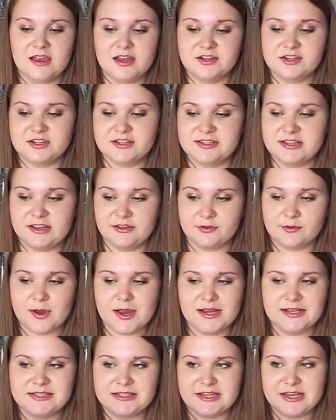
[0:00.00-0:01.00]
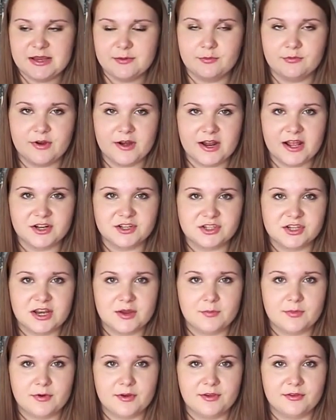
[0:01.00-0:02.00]
As you can see, it's quite a deep red
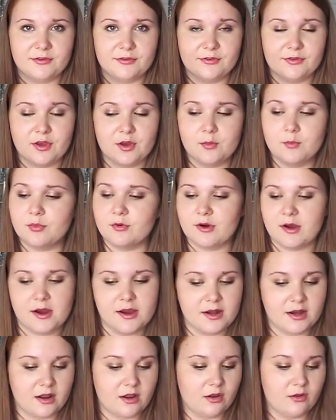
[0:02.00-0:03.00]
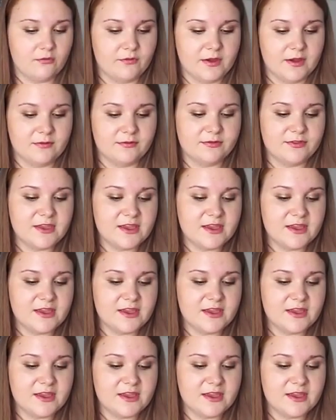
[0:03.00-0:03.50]
actually, but it's so bright and I love it.